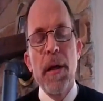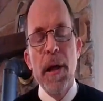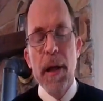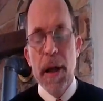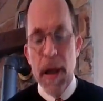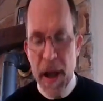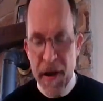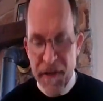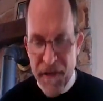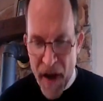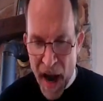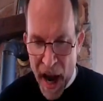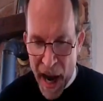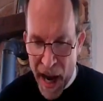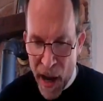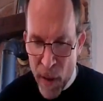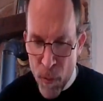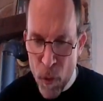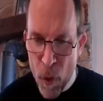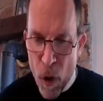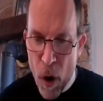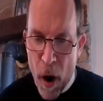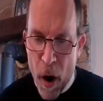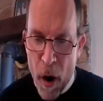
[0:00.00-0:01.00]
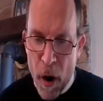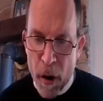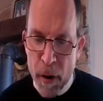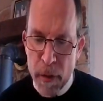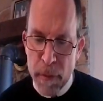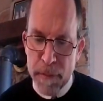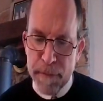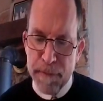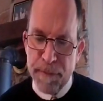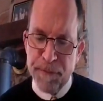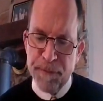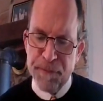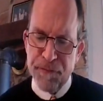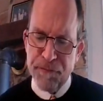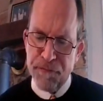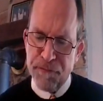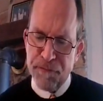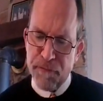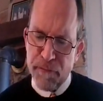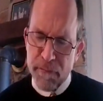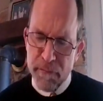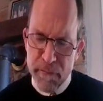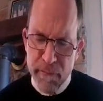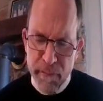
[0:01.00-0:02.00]
If I am wrong,
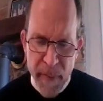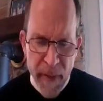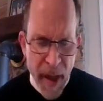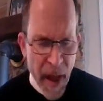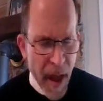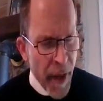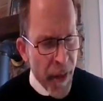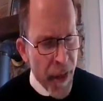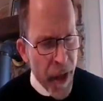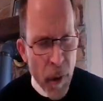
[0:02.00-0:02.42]
and